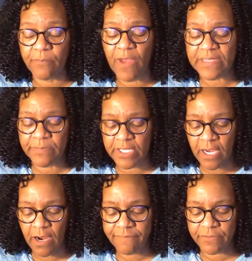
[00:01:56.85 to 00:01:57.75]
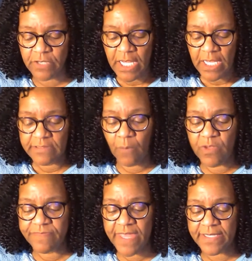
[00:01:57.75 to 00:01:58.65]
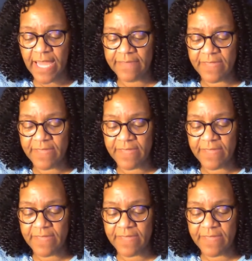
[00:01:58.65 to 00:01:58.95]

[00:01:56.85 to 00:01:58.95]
But we have to be careful that we think like